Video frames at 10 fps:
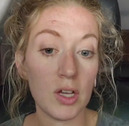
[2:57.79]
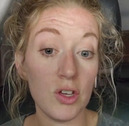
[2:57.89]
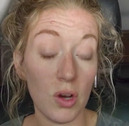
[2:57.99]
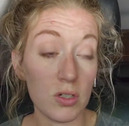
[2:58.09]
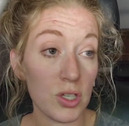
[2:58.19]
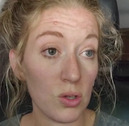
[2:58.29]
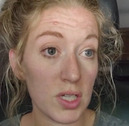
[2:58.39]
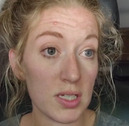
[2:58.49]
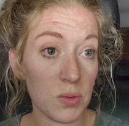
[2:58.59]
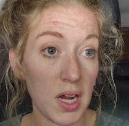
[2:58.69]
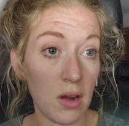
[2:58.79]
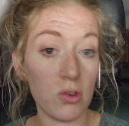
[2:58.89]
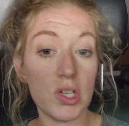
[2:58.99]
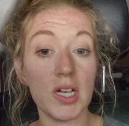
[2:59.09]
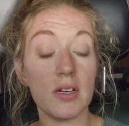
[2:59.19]
Y'all sold this one out
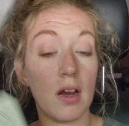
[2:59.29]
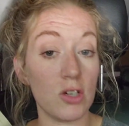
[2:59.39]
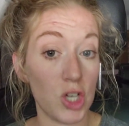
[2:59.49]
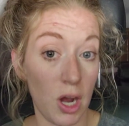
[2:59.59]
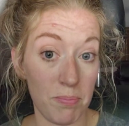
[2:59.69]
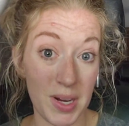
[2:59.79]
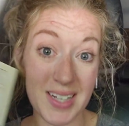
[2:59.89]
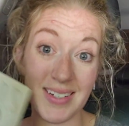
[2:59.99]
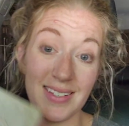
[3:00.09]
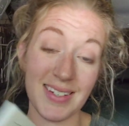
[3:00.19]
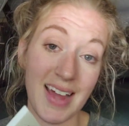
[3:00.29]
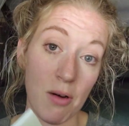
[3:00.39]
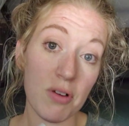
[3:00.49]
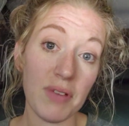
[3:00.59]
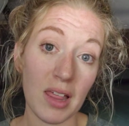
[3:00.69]
on TikTok Shop, but it is
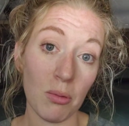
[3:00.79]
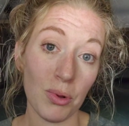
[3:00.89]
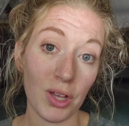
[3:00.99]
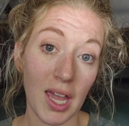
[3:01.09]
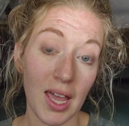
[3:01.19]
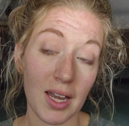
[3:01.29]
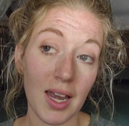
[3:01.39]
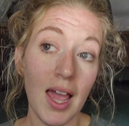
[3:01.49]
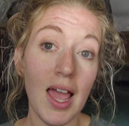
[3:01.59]
now available again.